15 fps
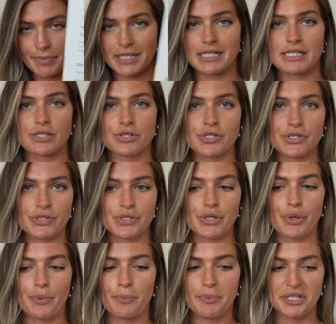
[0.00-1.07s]
because there's
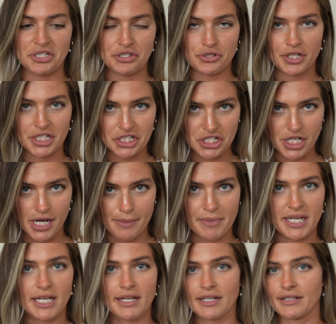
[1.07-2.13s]
also mint scrunch coming,